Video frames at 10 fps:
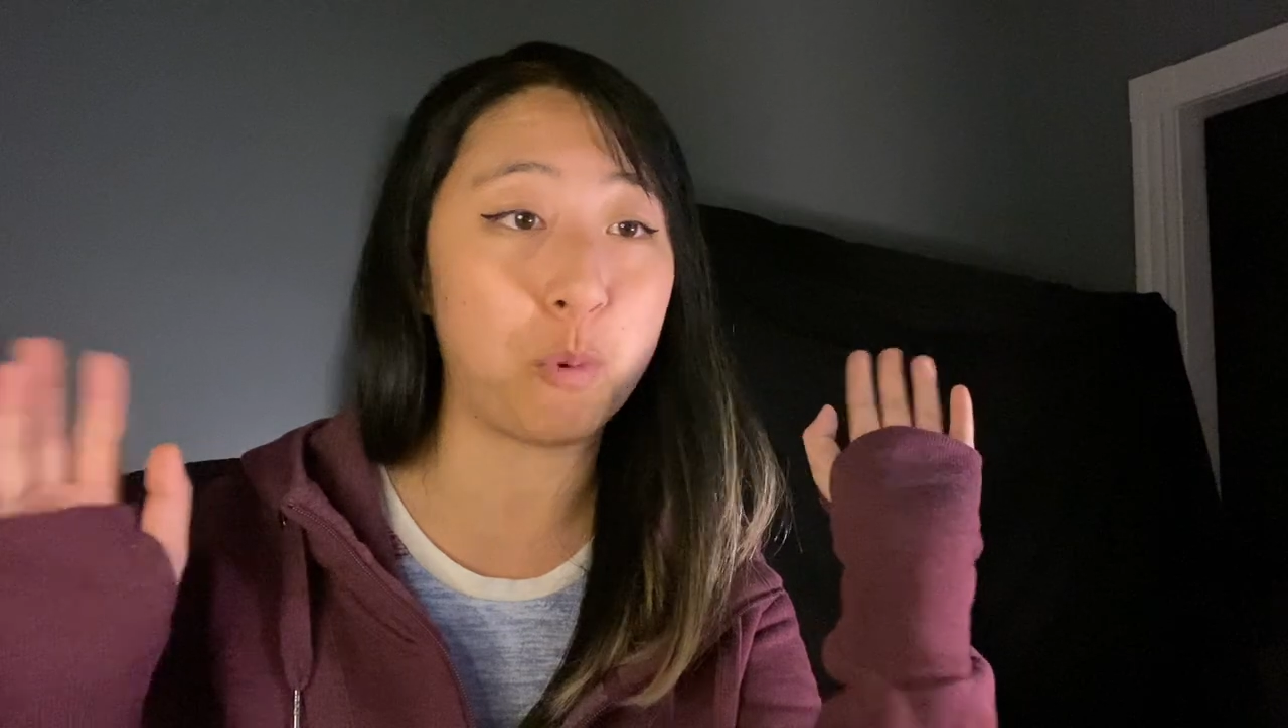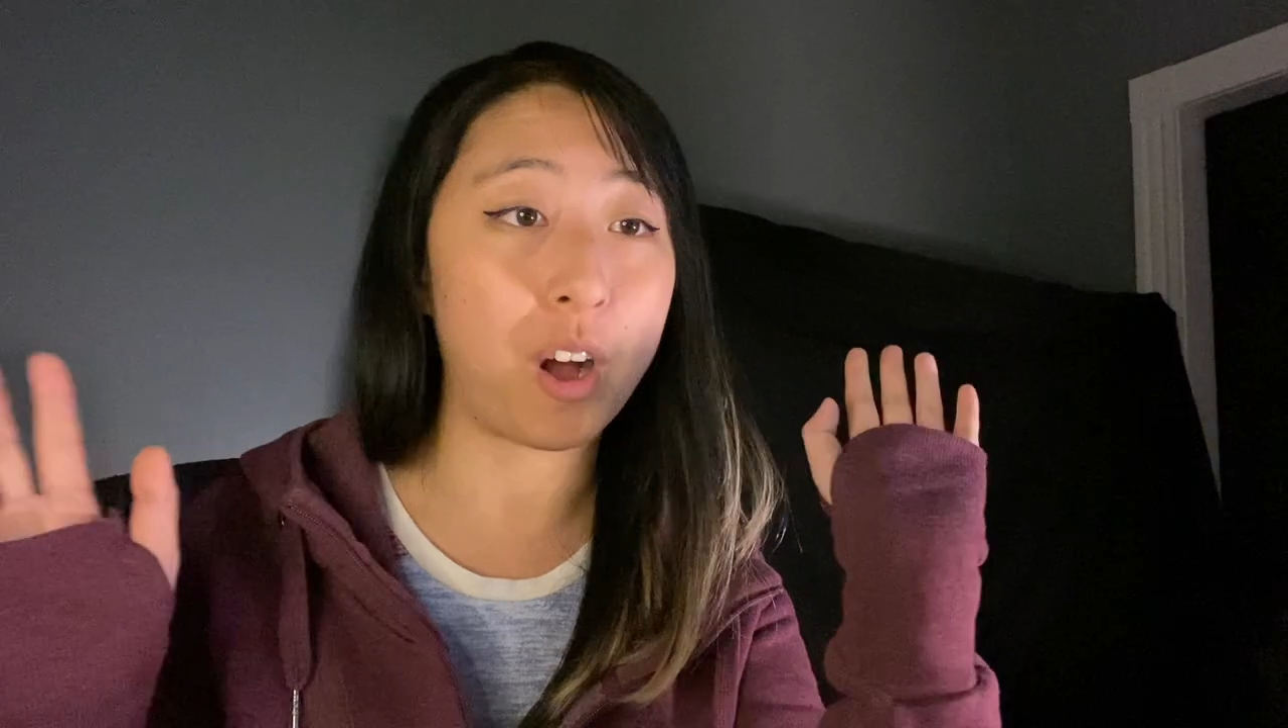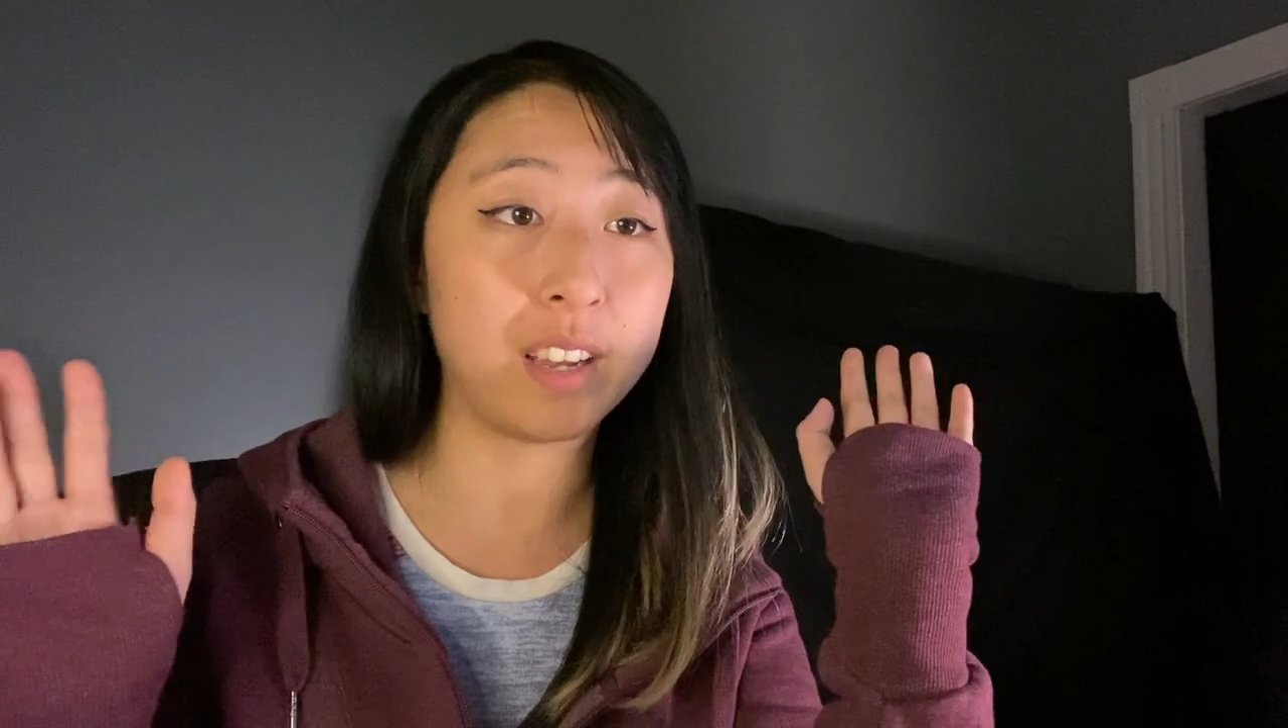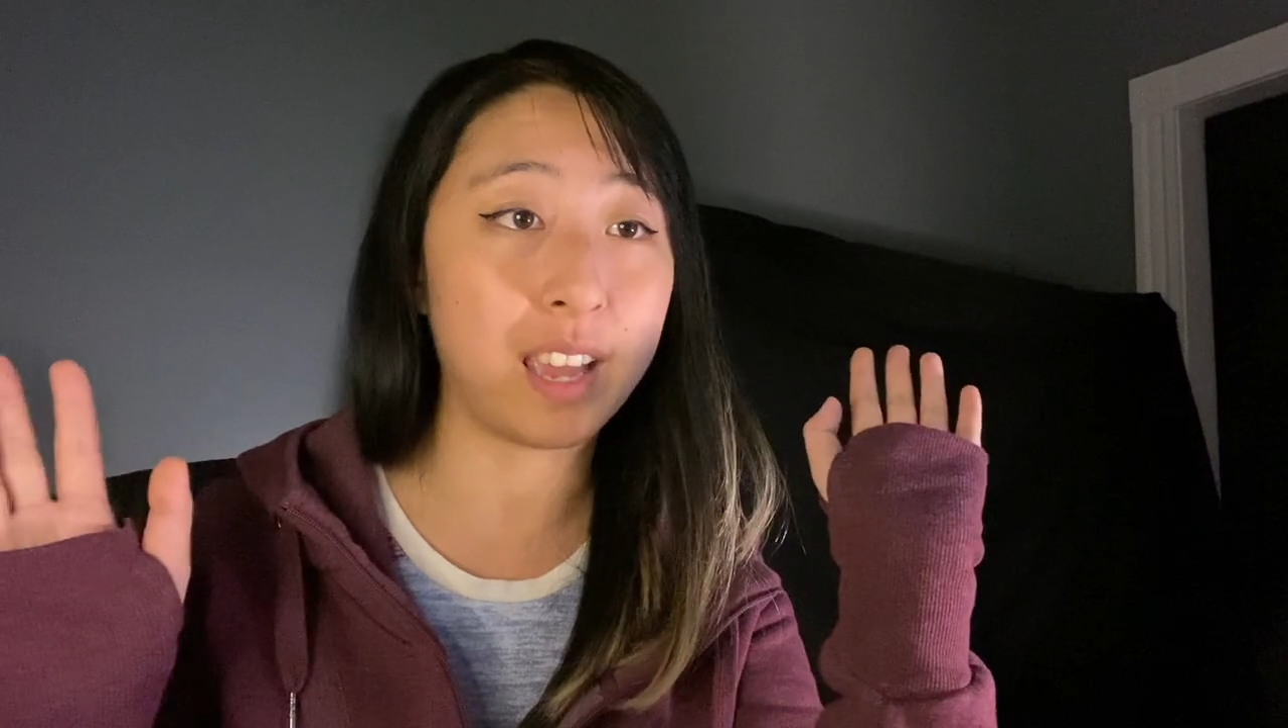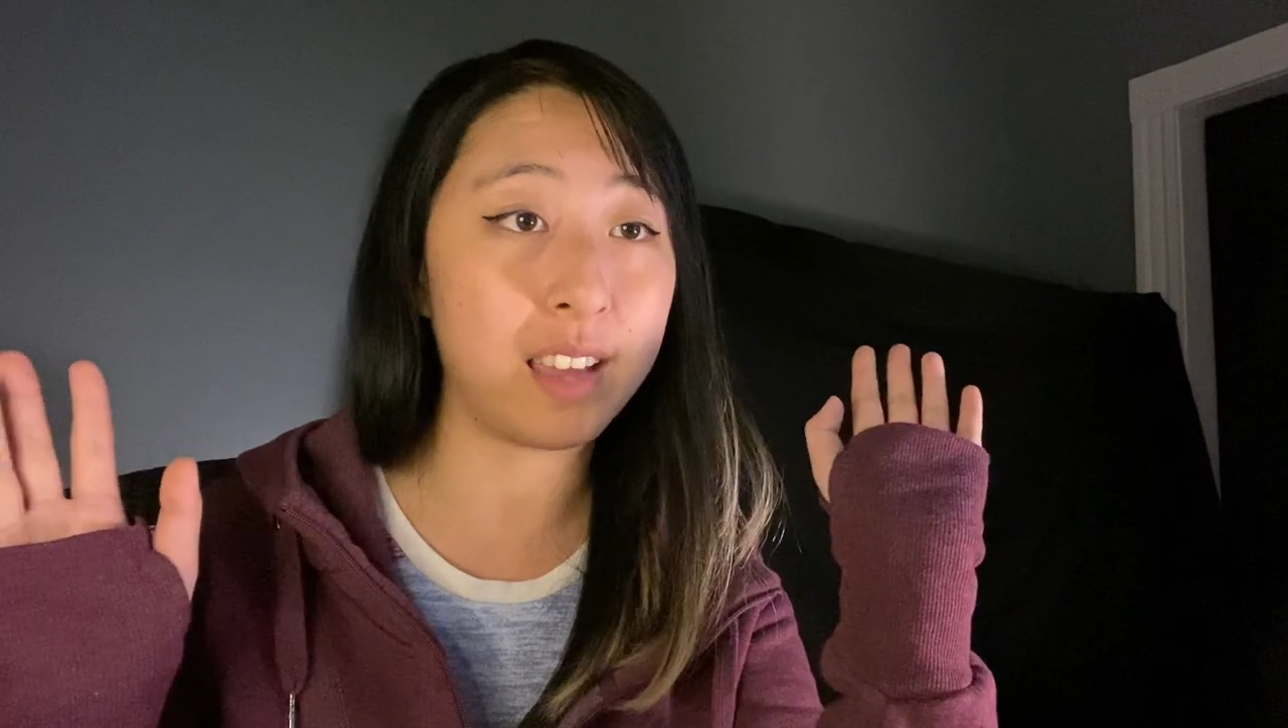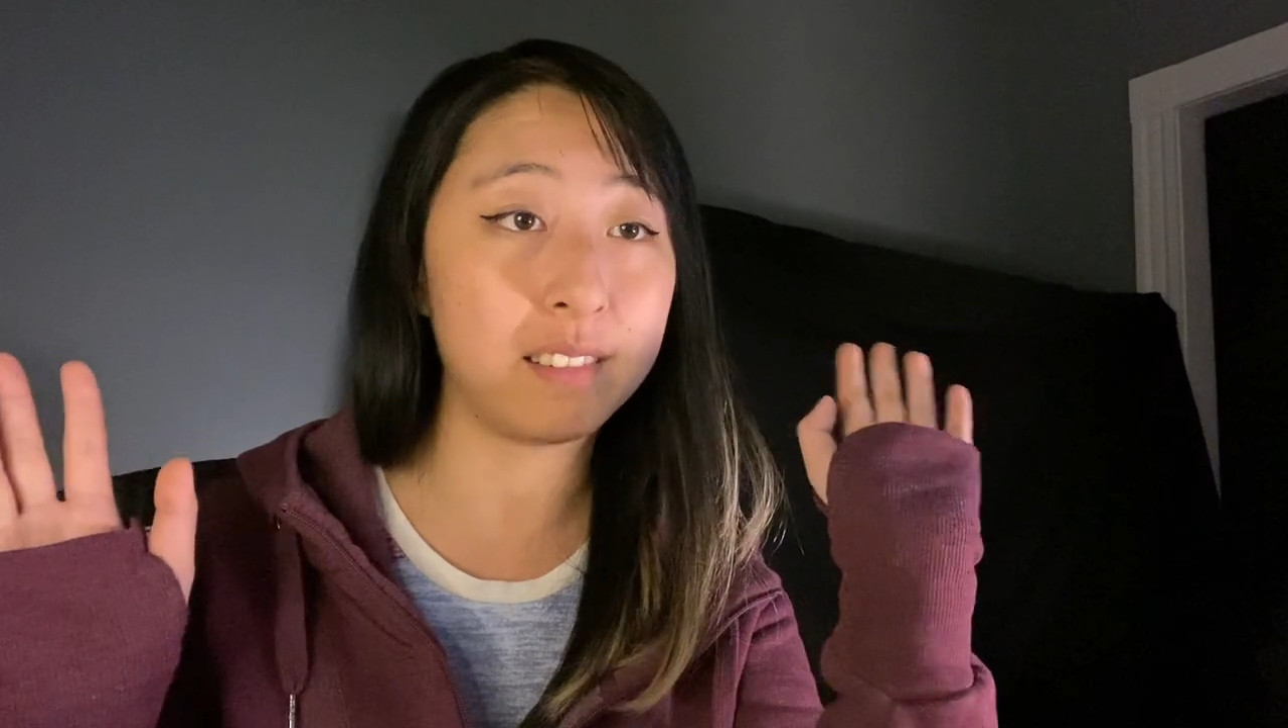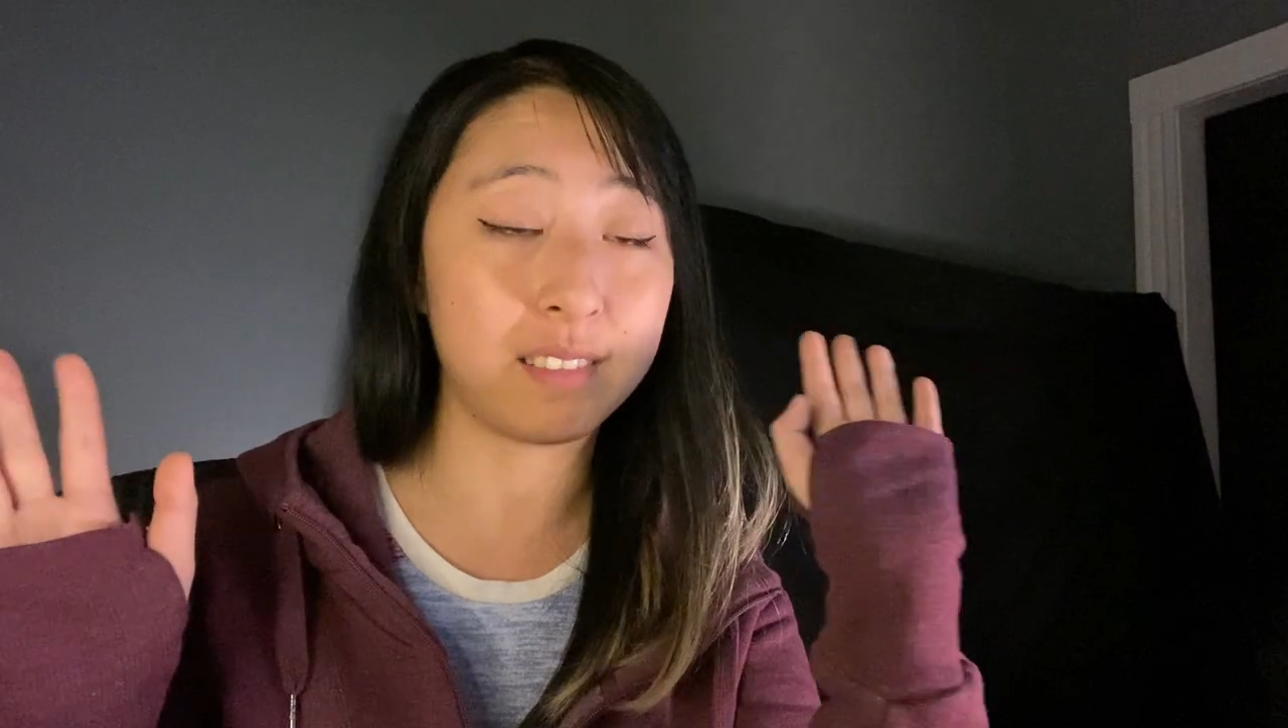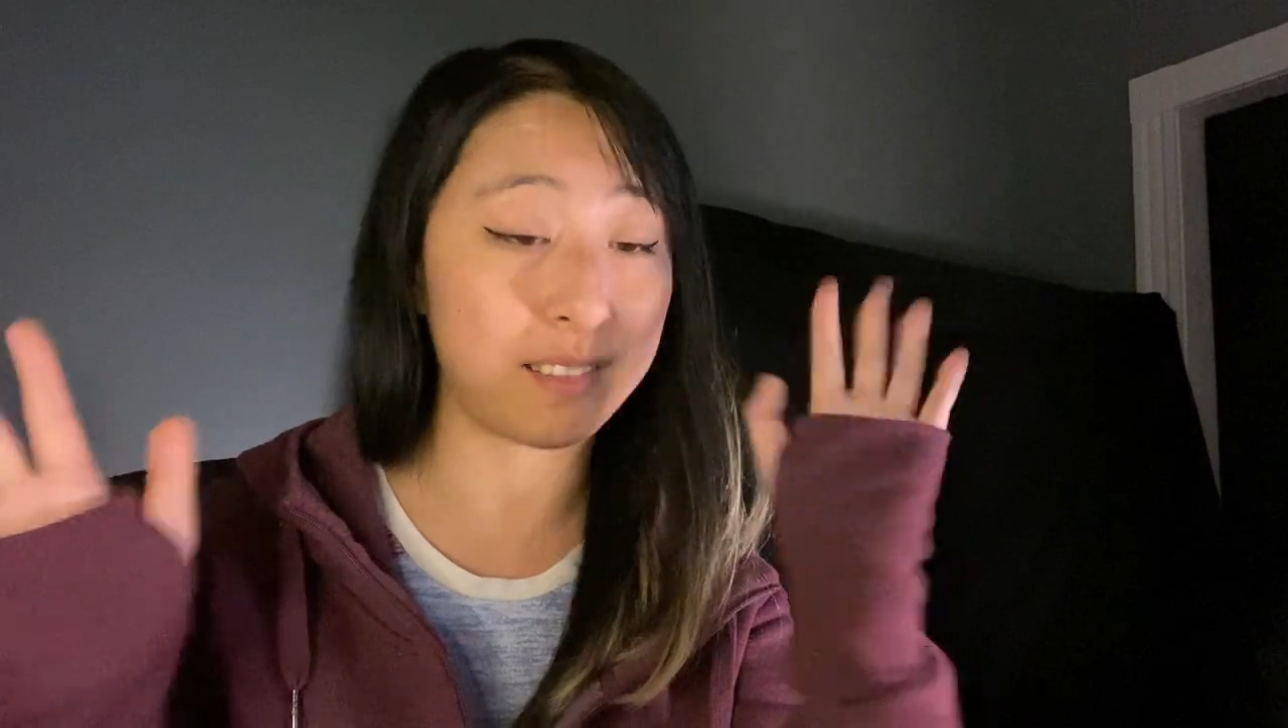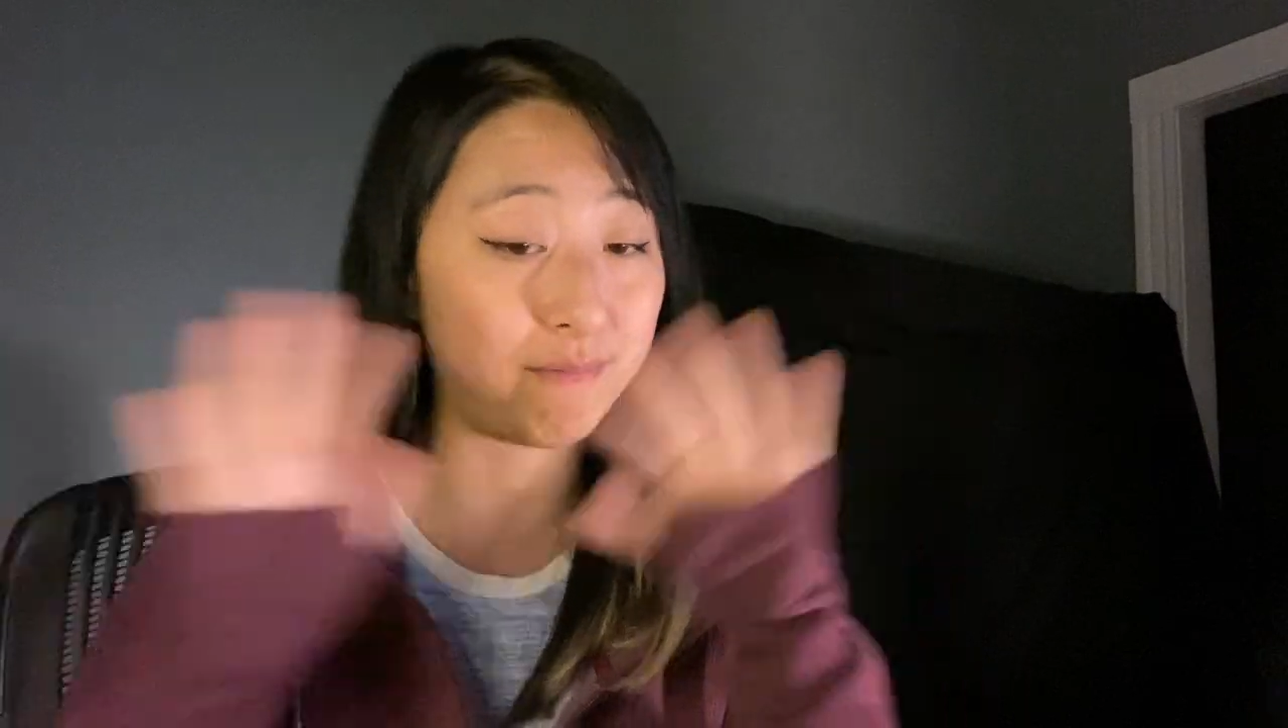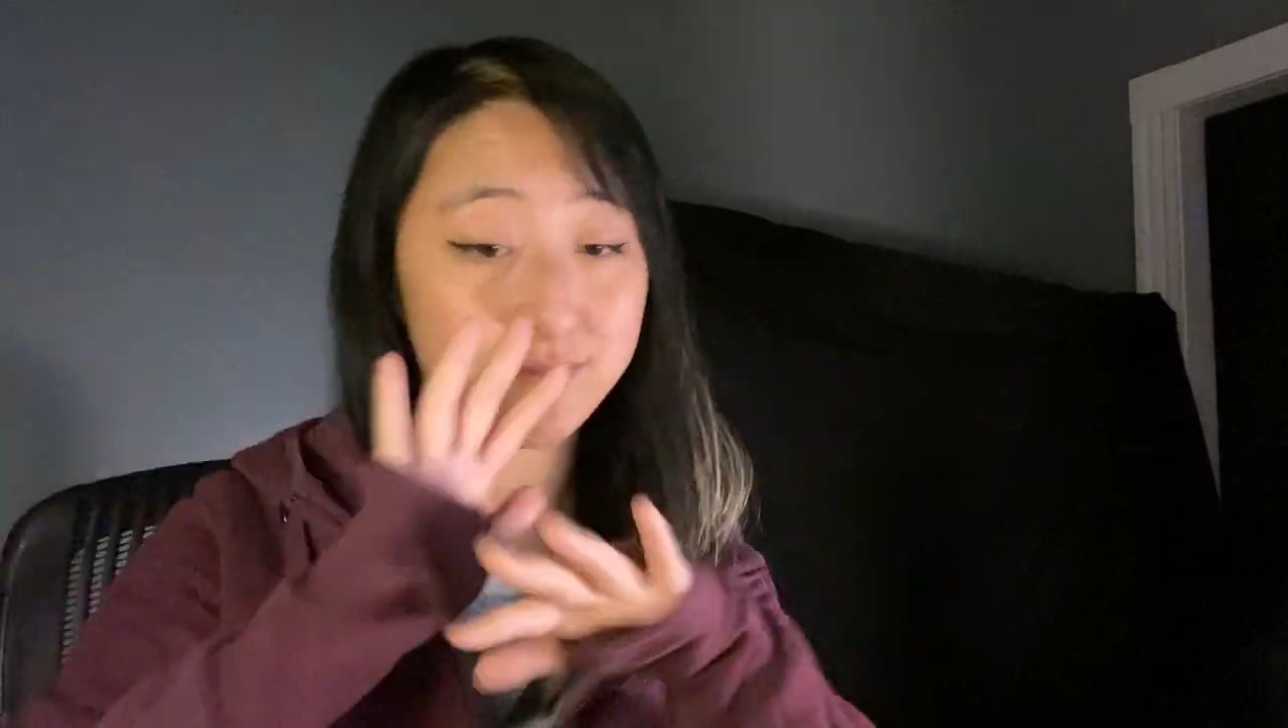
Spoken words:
walk in